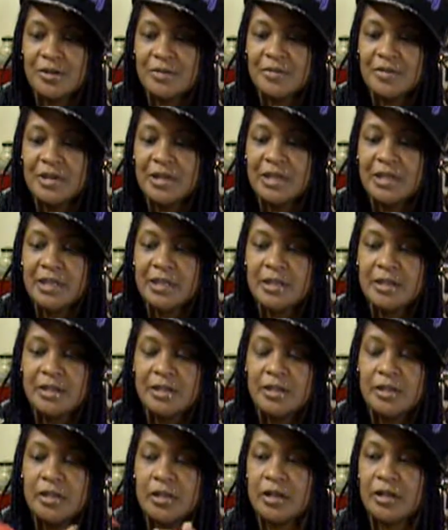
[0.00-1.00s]
Alright?
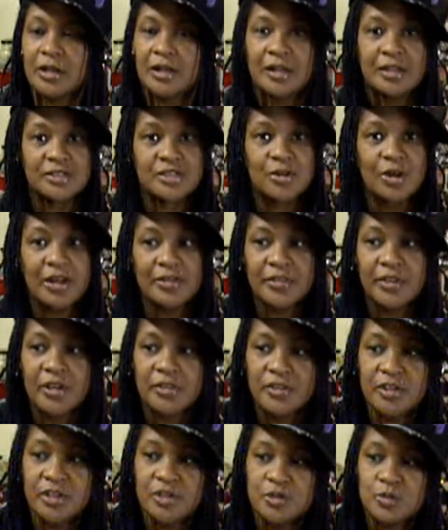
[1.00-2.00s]
So I
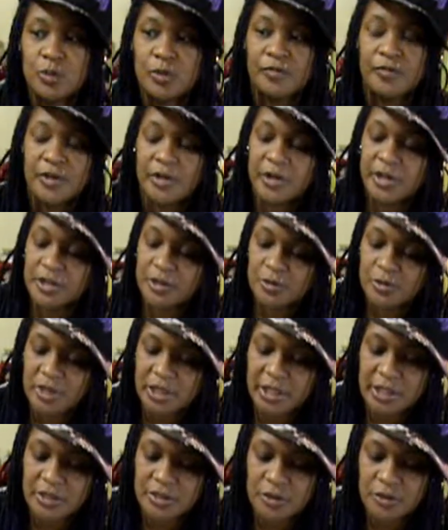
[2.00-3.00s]
thought these were very
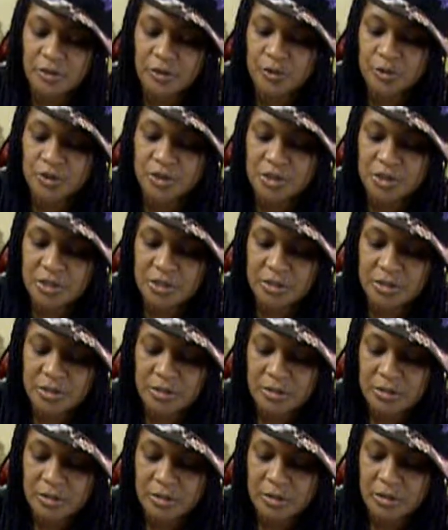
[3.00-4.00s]
unique. So you just,
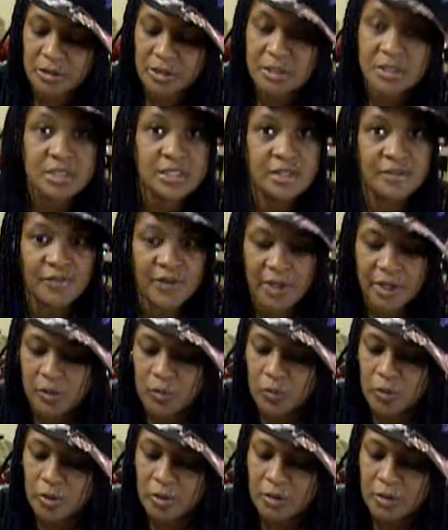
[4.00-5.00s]
let's see if I
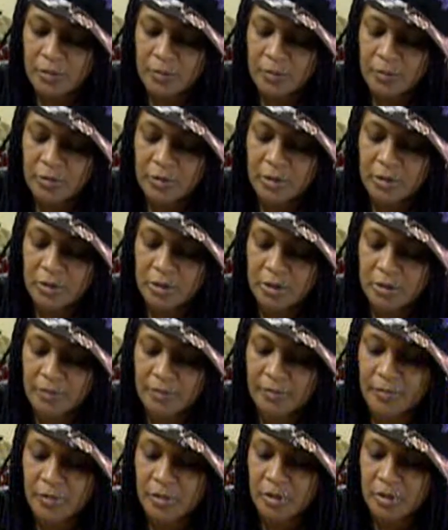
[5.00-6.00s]
can work them. Hold on.